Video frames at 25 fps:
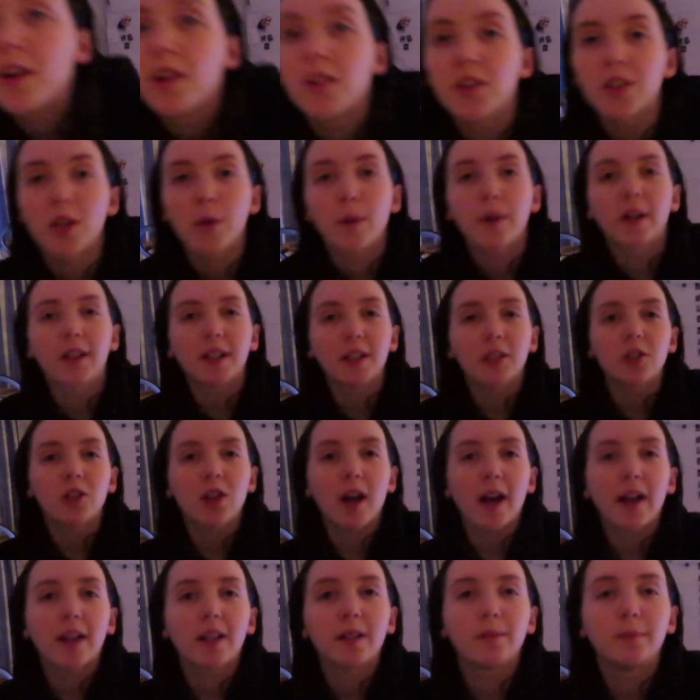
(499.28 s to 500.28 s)
So we're gonna
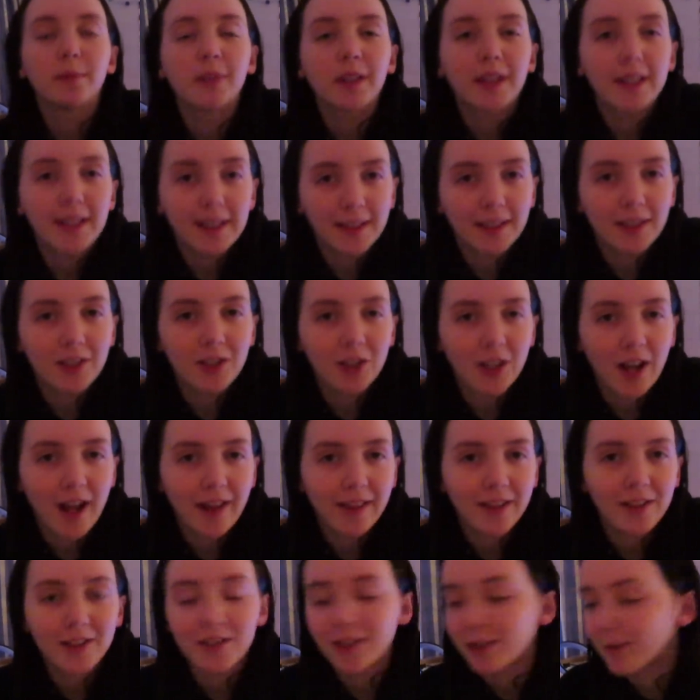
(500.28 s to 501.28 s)
try and complete this
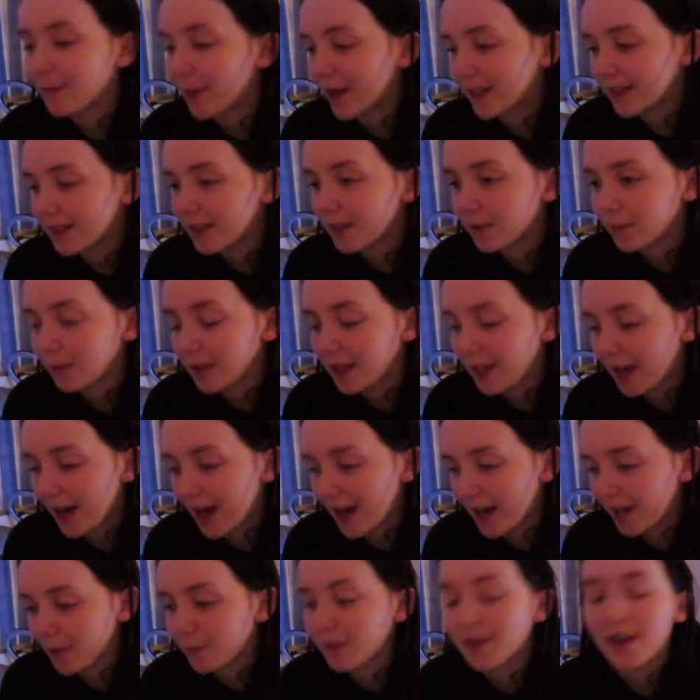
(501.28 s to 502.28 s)
challenge as best as we
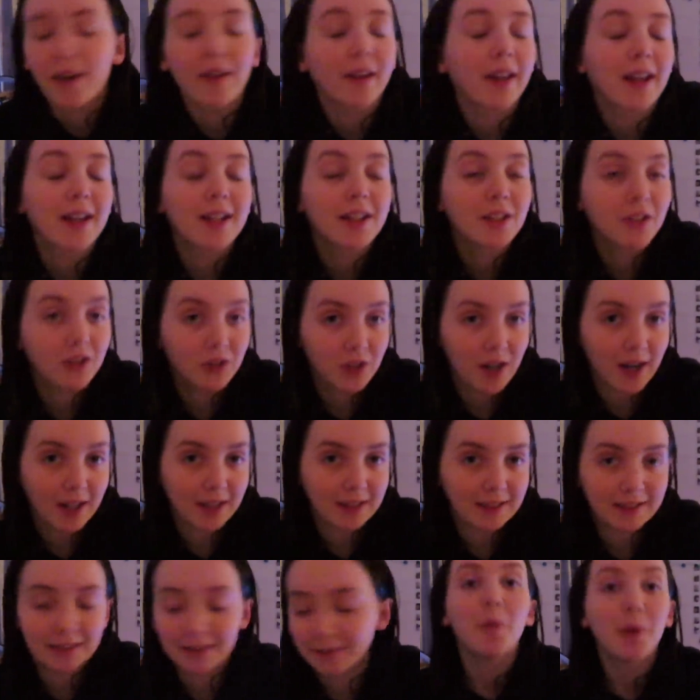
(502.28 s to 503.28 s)
can without getting distracted.